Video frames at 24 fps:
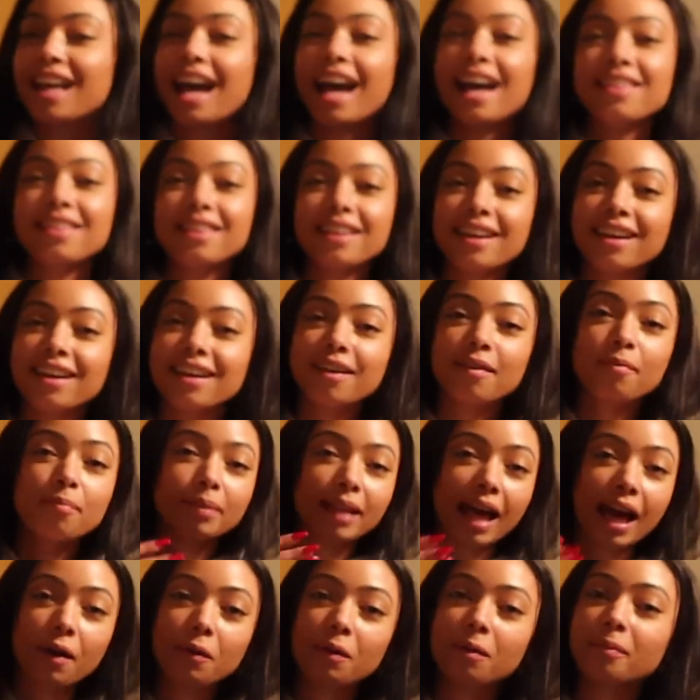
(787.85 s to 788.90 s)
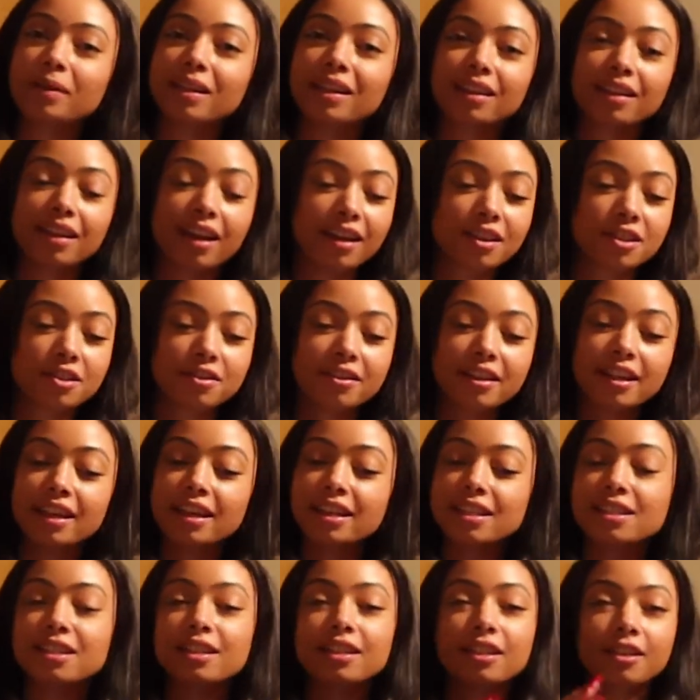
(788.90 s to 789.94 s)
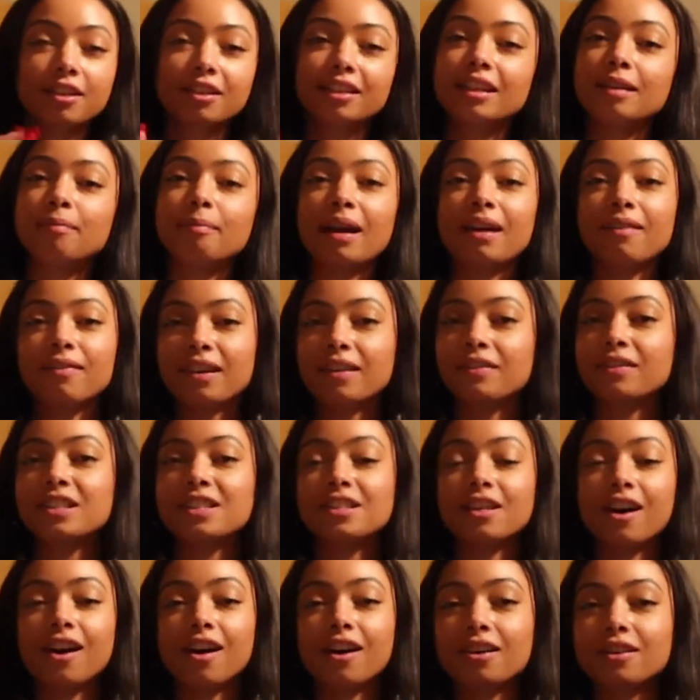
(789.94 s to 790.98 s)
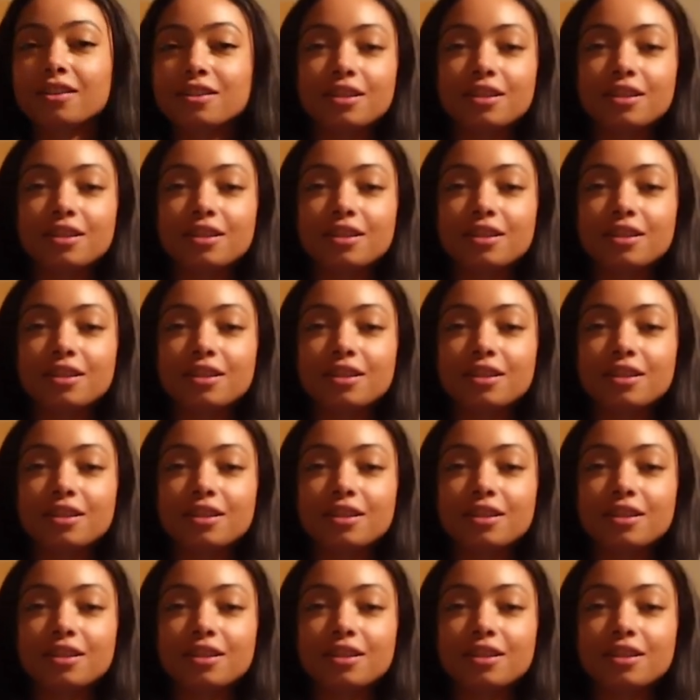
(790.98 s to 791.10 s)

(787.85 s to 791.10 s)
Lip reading: I think Black Women in Luxury is literally my favorite song,